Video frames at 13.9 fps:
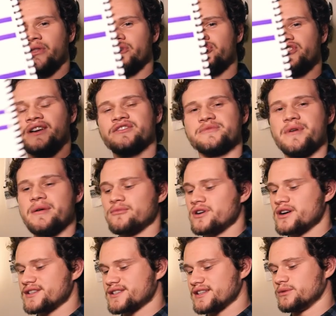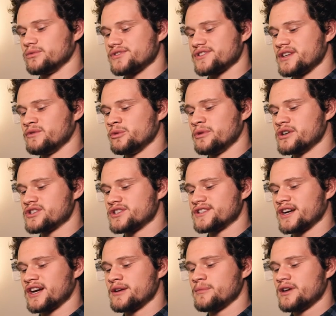You should have this memorized, it will save you a bunch of
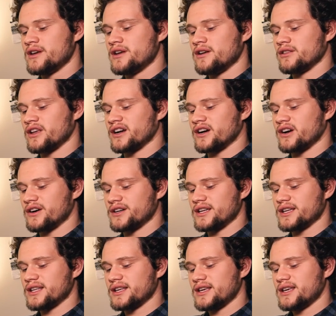time, a lot of heartache,